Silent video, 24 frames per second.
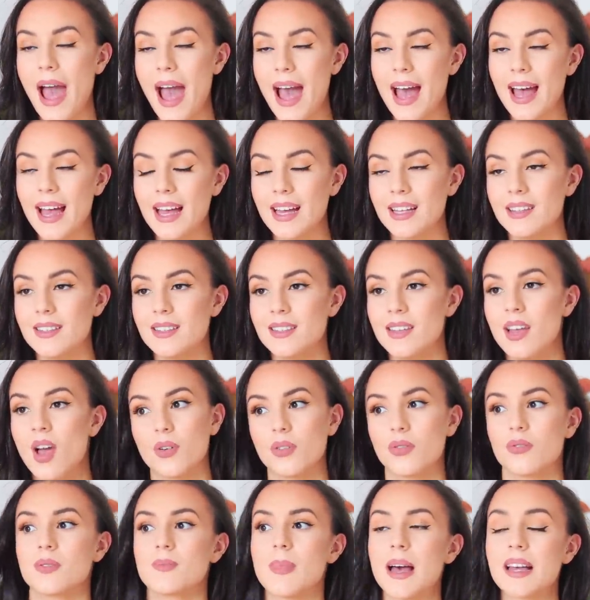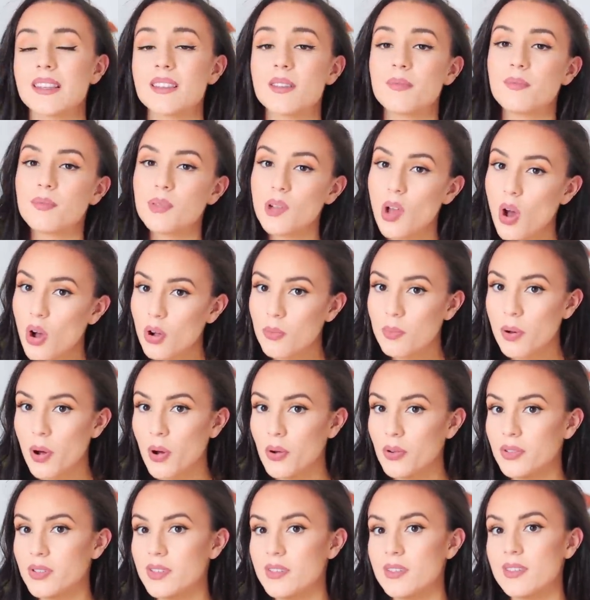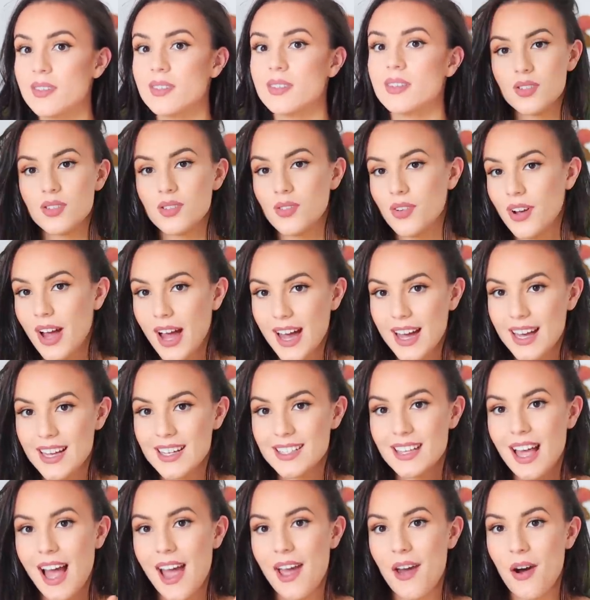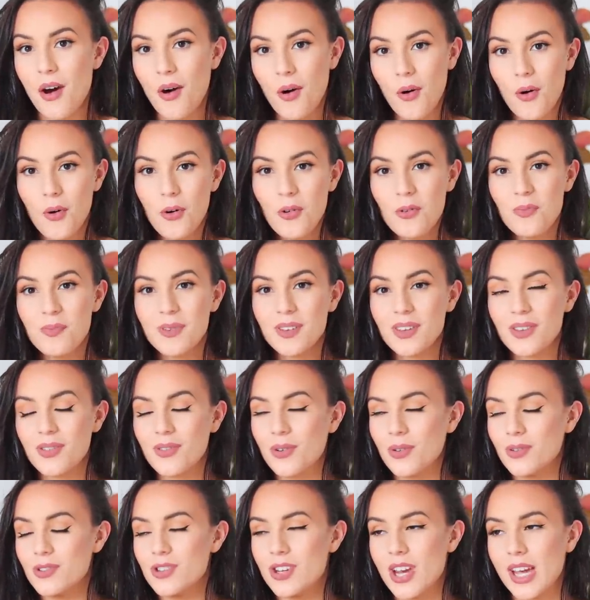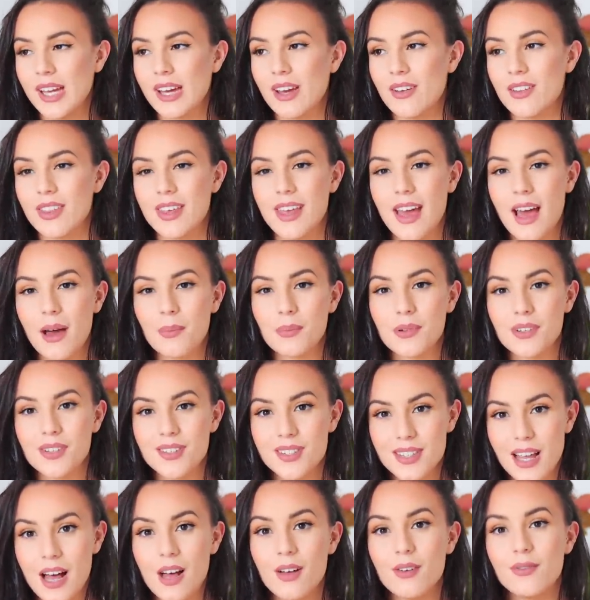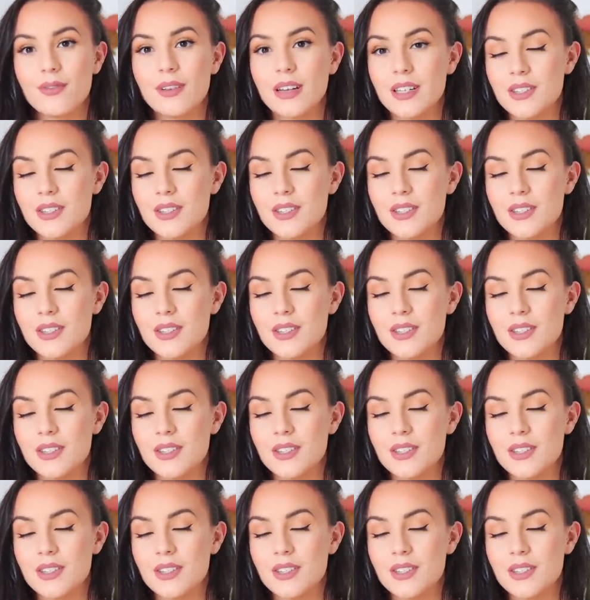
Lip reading: ads or those massive blog posts. So guys, I hope you go check out the app yourself.